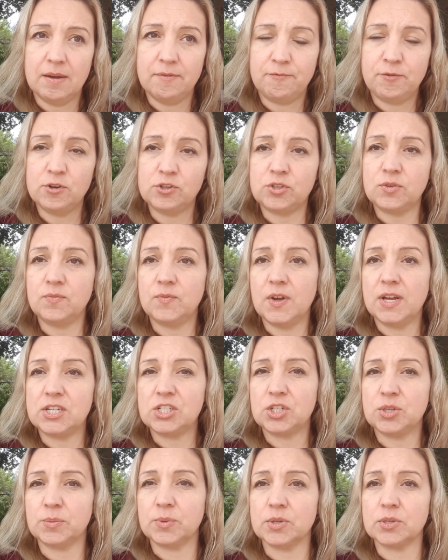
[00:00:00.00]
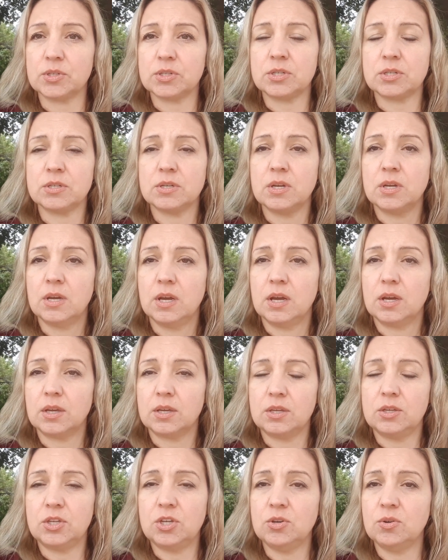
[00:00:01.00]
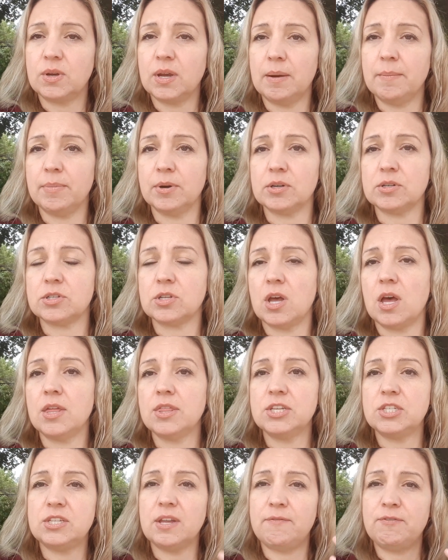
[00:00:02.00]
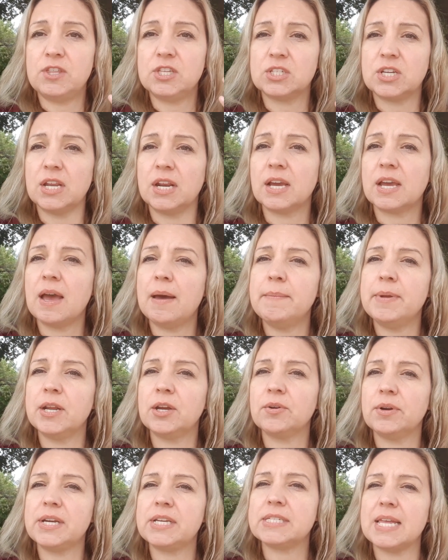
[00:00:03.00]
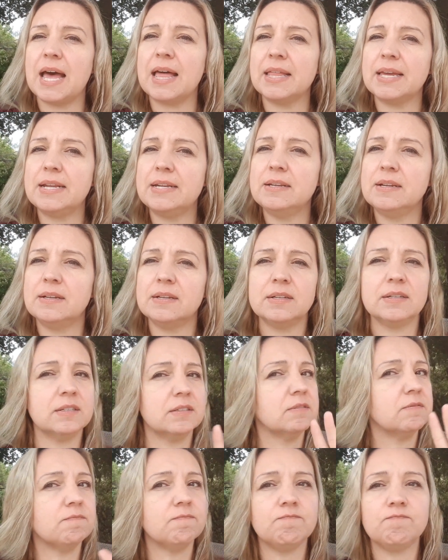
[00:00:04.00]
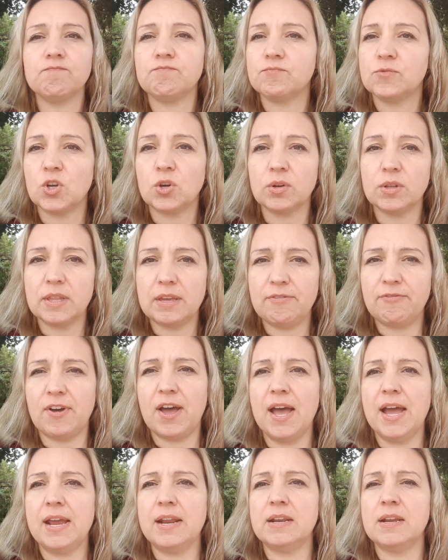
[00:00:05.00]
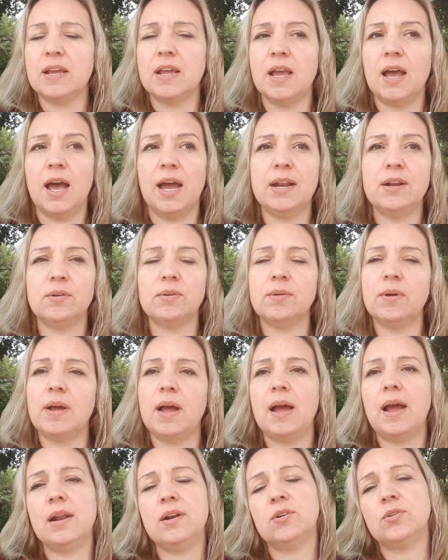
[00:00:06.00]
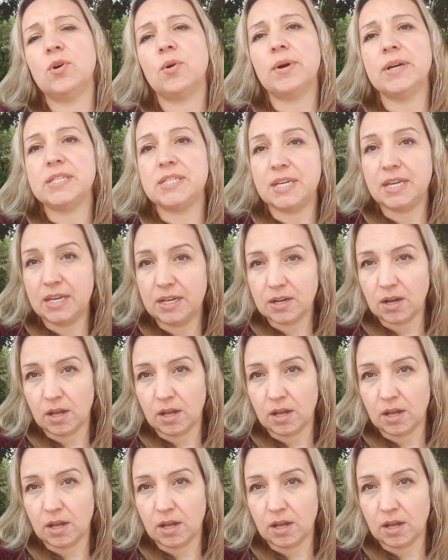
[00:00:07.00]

fruits and vegetables, cucumbers, all the stuff that's going to come in a Greek salad, totally fine. I don't always eat